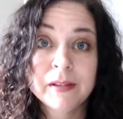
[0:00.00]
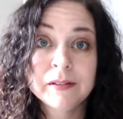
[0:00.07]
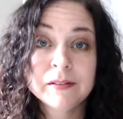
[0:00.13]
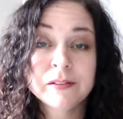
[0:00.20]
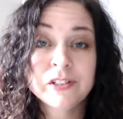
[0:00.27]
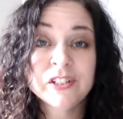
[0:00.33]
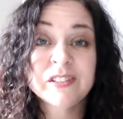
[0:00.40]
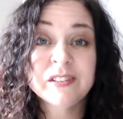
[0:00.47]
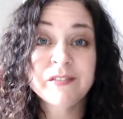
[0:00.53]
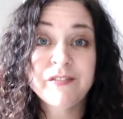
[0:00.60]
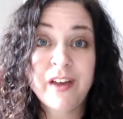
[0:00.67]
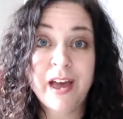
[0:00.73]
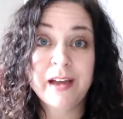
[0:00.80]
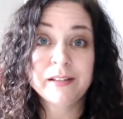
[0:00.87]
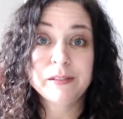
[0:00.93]
It's just the
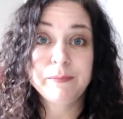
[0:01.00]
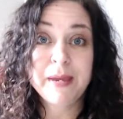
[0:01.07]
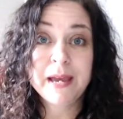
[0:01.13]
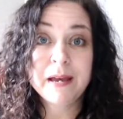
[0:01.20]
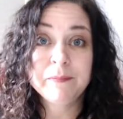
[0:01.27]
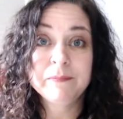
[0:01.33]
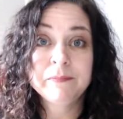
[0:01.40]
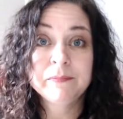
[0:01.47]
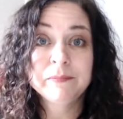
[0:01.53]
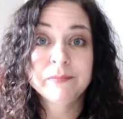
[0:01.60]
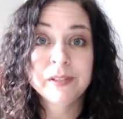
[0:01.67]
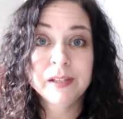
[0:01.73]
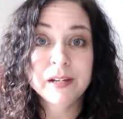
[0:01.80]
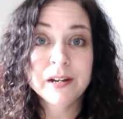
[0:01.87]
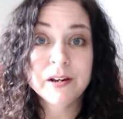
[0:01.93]
facts, ma'am.
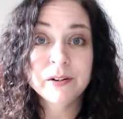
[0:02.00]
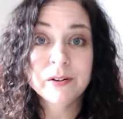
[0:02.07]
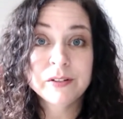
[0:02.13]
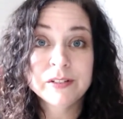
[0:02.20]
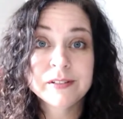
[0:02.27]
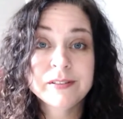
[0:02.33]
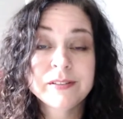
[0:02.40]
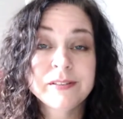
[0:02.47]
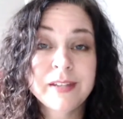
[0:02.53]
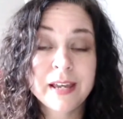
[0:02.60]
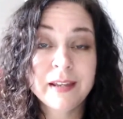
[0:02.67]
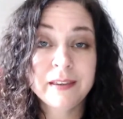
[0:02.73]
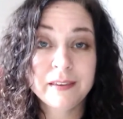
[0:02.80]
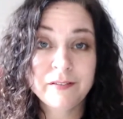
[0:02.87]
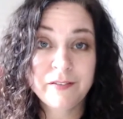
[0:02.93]
You know, just
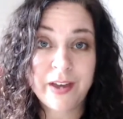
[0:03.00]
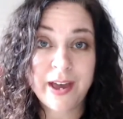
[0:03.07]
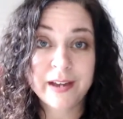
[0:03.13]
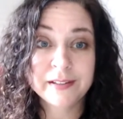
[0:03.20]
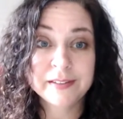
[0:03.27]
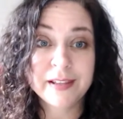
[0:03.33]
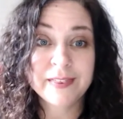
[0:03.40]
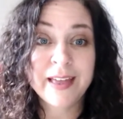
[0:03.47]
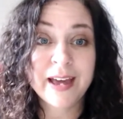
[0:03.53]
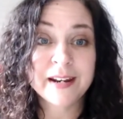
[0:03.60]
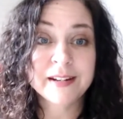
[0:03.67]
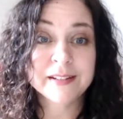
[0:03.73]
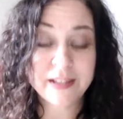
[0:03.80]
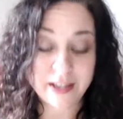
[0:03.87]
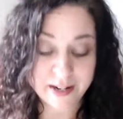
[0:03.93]
stating the facts, and that
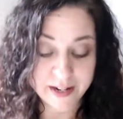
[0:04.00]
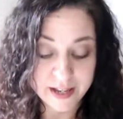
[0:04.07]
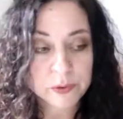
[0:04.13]
is it.